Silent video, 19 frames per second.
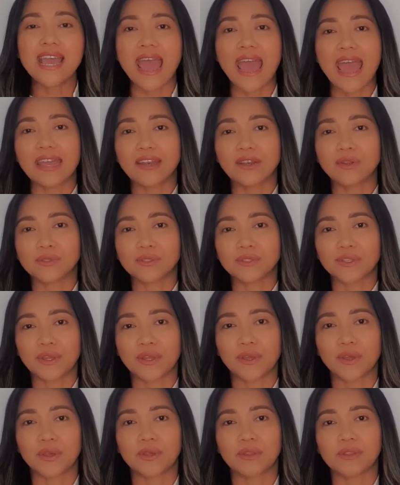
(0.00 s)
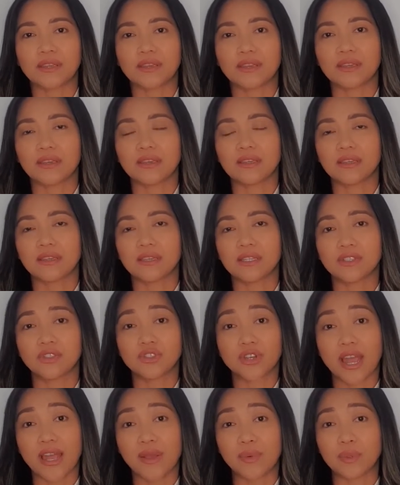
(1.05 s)
and also the
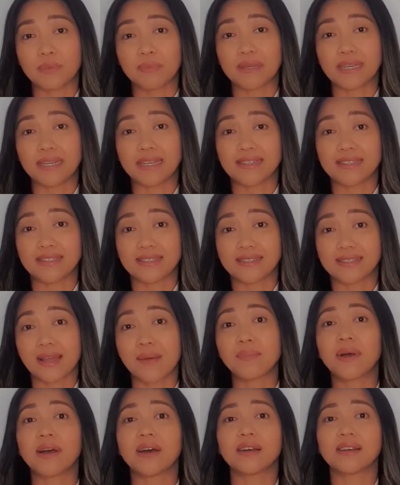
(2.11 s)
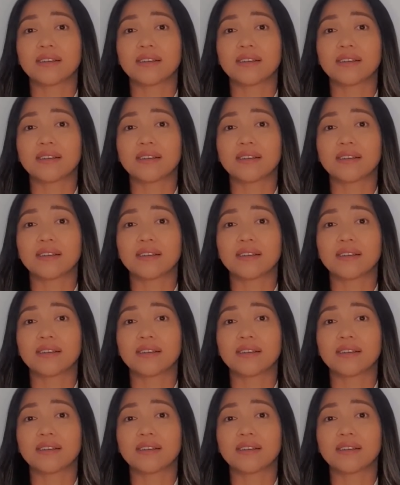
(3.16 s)
dry would be the summer.